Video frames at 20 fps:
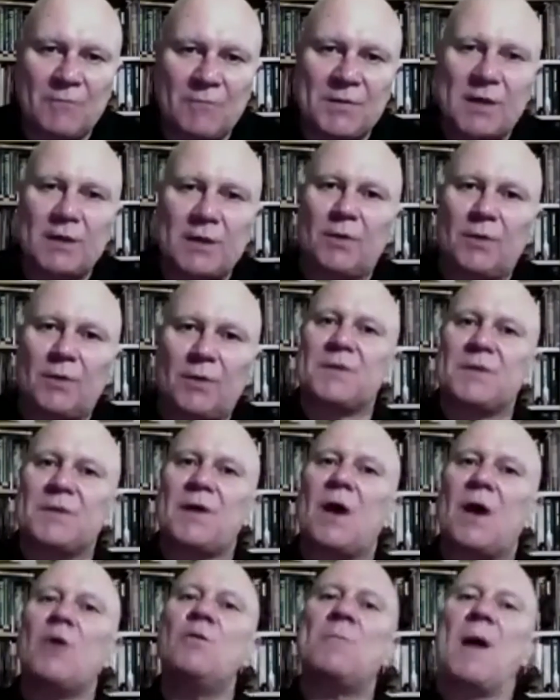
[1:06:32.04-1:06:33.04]
you got the
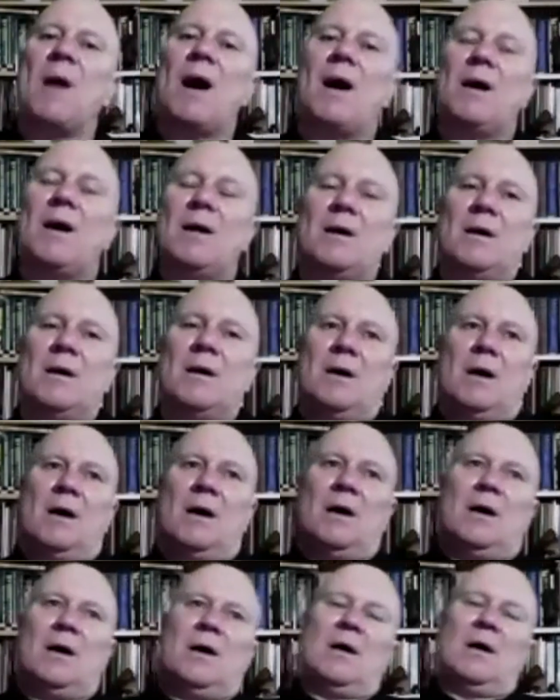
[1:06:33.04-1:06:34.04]
Toba
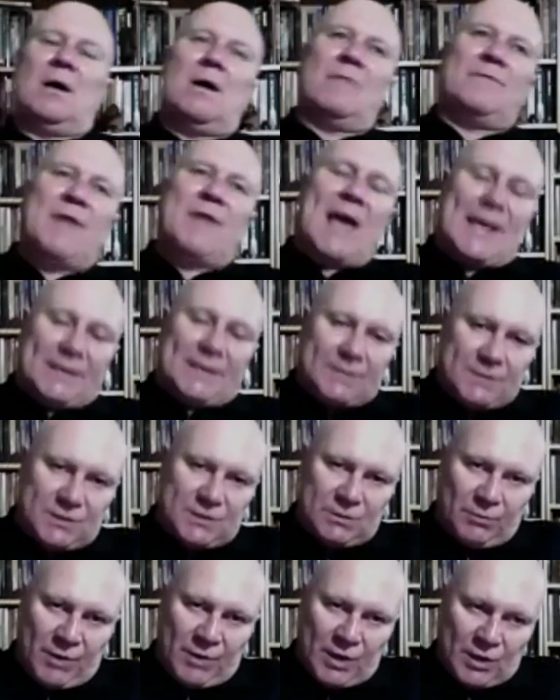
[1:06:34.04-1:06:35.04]
event,
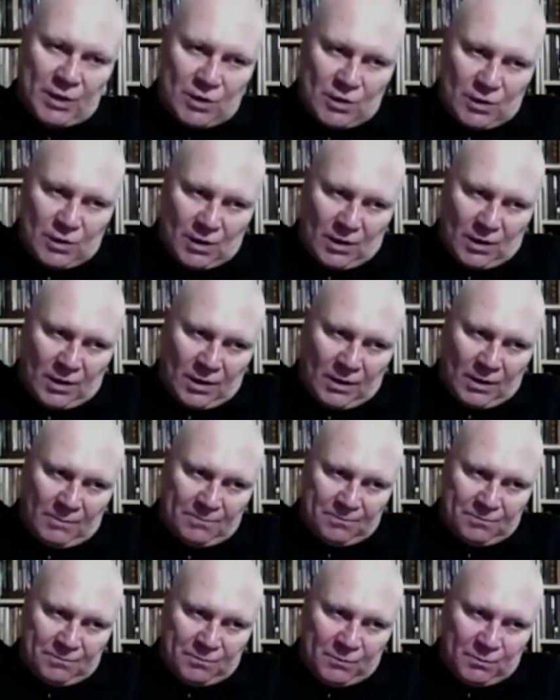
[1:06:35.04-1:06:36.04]
which
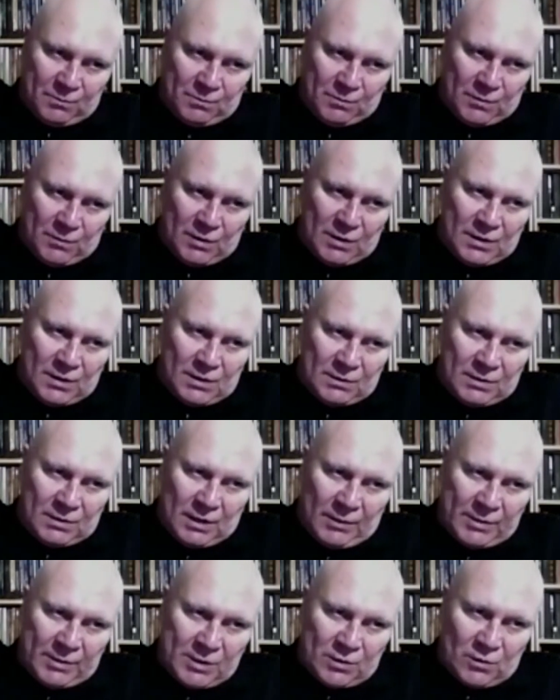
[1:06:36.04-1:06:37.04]

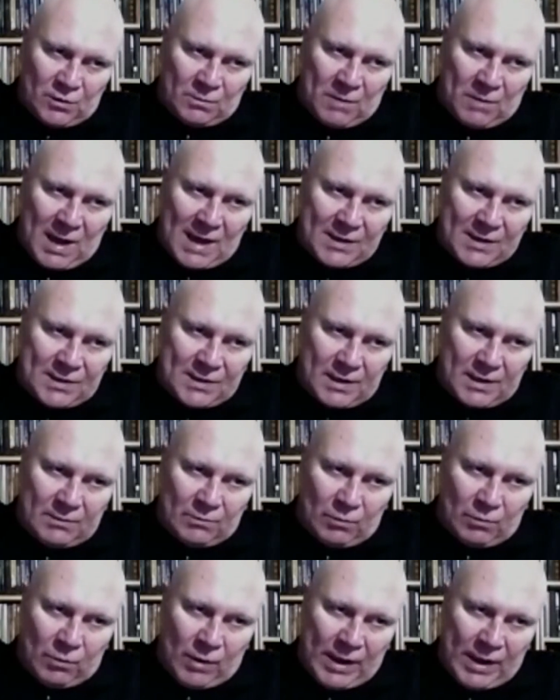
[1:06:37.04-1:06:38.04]
which took place in,
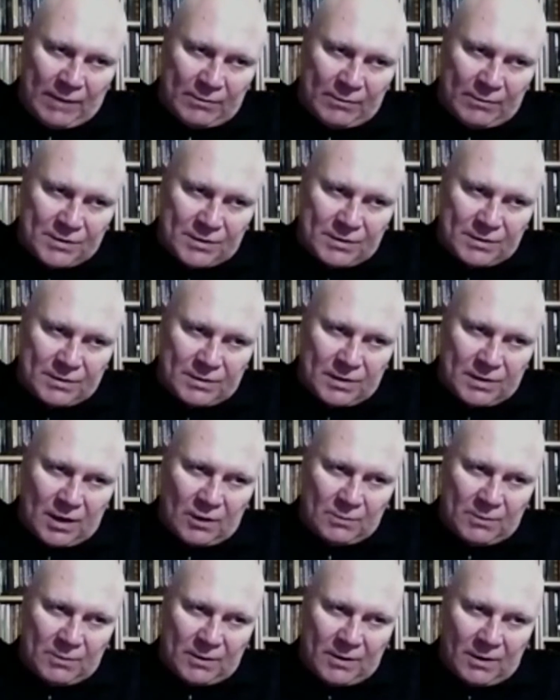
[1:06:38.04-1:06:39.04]
where was
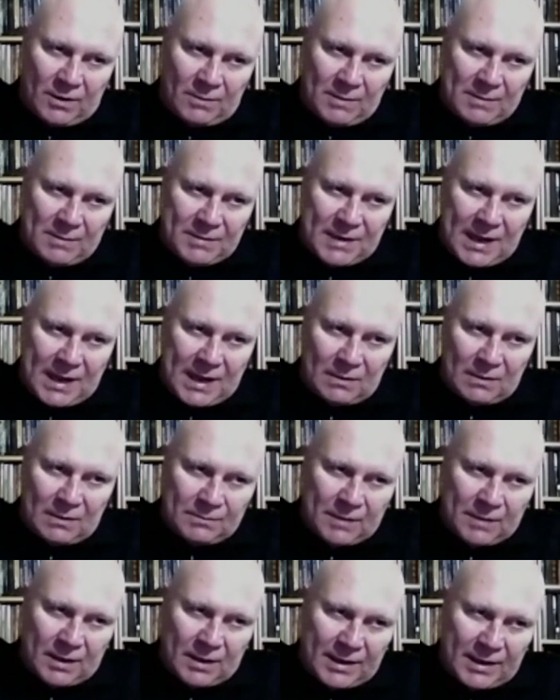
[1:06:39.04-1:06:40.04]
Toba? I can't remember now.
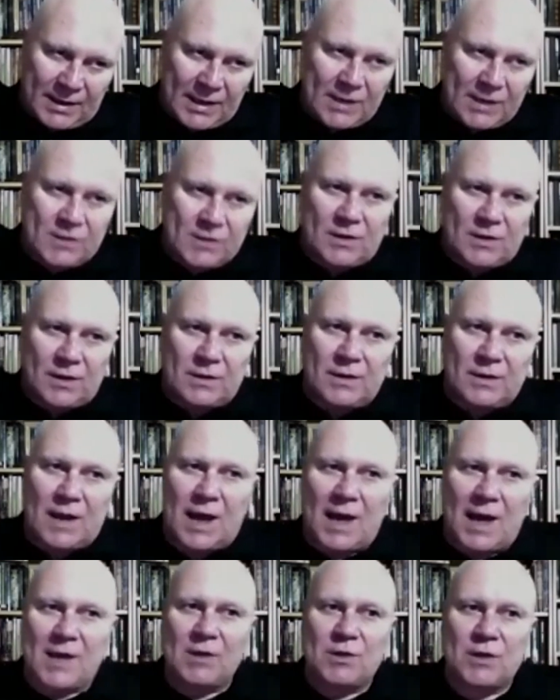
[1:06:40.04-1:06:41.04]
In Eastern
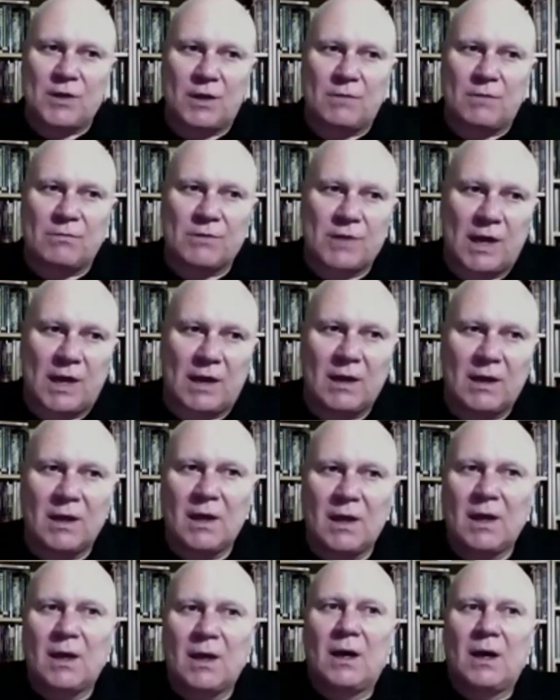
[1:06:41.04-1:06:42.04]
Asia, was it?
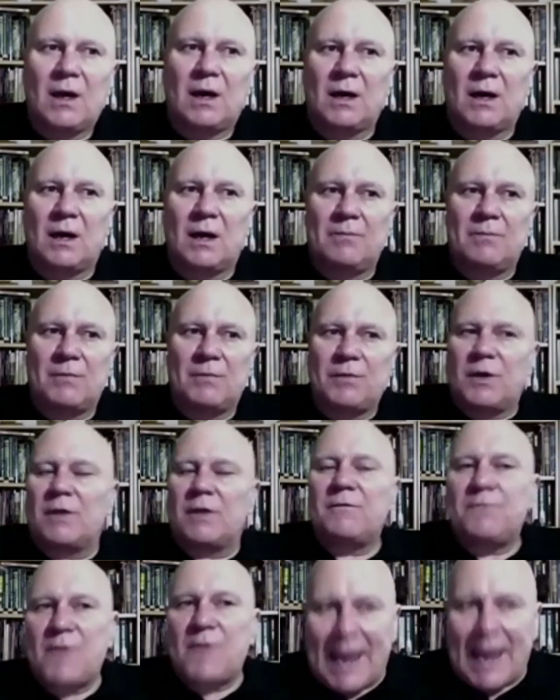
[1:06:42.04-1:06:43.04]
That
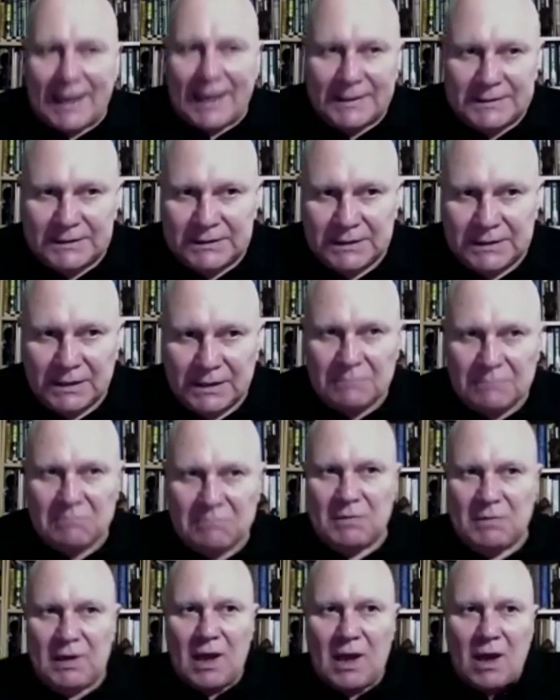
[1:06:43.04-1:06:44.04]
affects
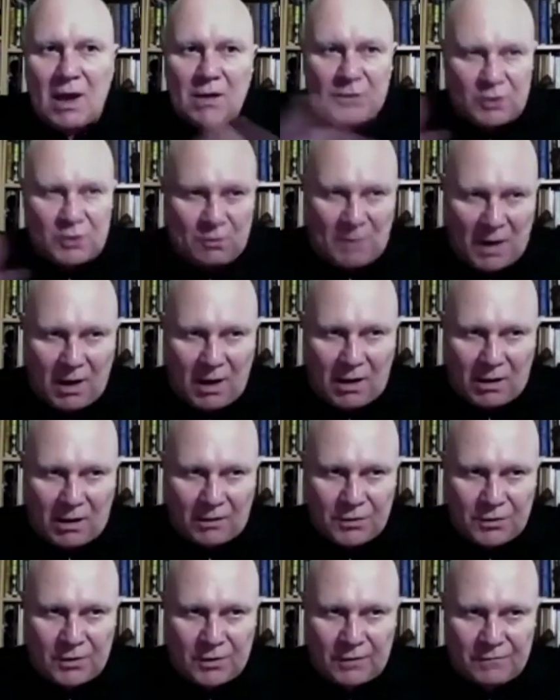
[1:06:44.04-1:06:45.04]
large
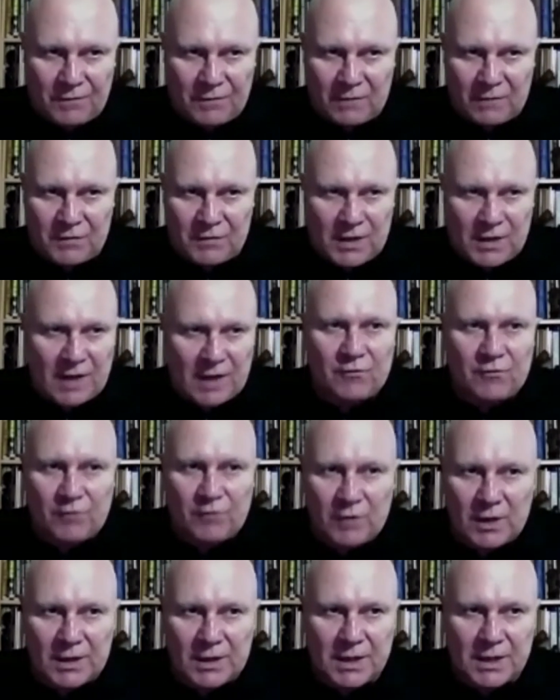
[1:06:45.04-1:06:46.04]
parts of
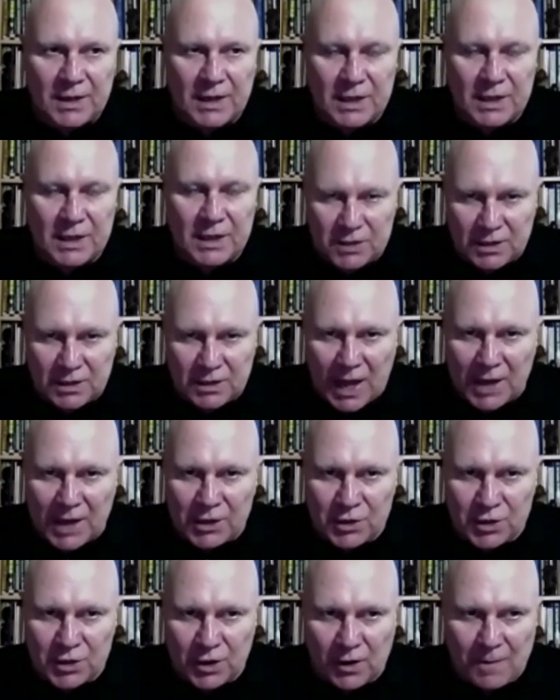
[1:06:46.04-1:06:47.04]
Central and Eastern
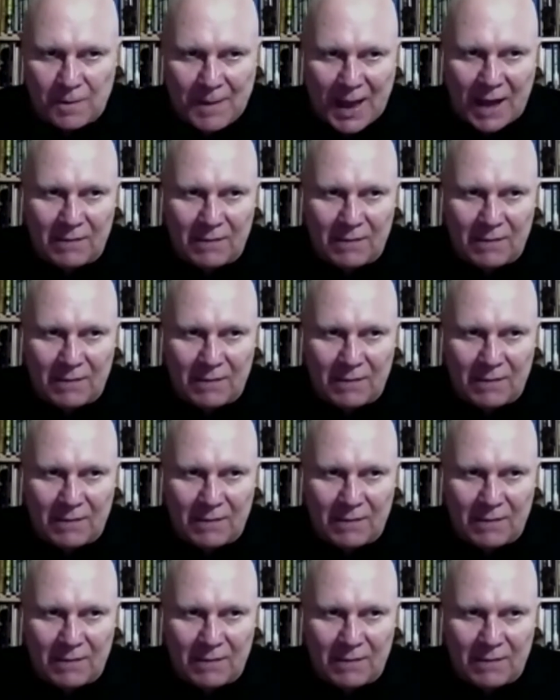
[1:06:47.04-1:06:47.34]
Asia about